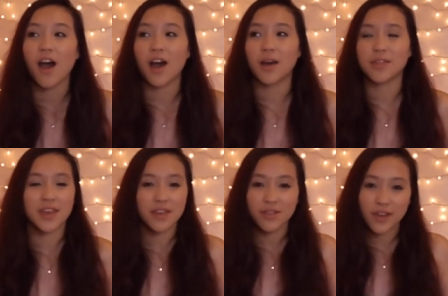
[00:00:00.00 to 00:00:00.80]
Uh,
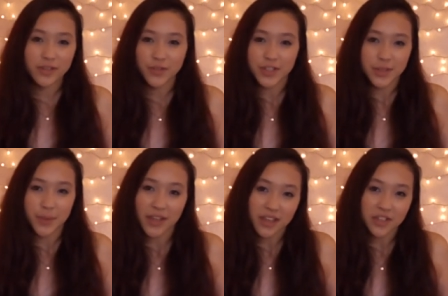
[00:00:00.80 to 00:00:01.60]
thank you guys for just
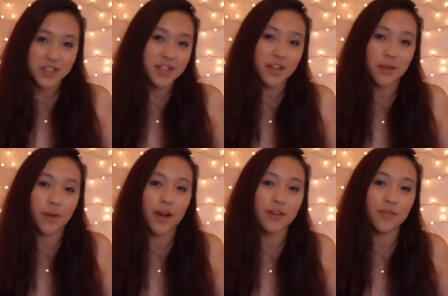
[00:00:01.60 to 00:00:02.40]
being interested in a
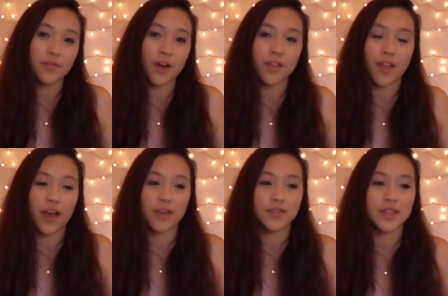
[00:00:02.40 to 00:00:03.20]
part of our
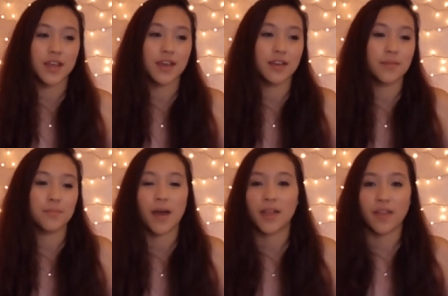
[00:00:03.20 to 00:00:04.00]
lives
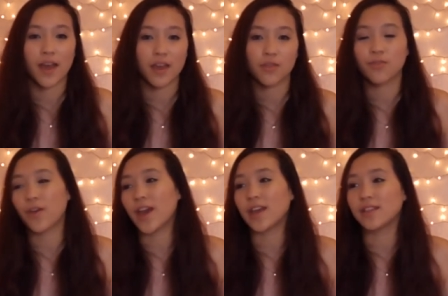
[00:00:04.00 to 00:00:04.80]
and my life
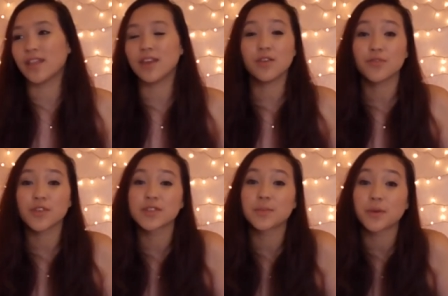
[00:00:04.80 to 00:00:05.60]
and thank you
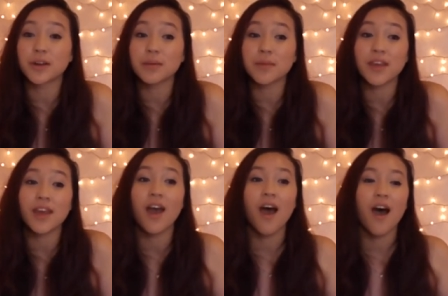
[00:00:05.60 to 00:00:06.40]
for supporting me.